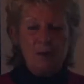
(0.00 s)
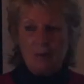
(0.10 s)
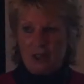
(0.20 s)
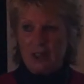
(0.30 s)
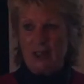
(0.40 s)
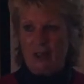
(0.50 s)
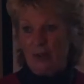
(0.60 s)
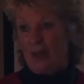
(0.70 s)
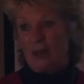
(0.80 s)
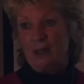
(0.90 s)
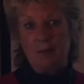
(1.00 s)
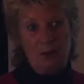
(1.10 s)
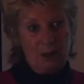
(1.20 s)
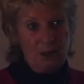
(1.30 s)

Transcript: particularly on that subject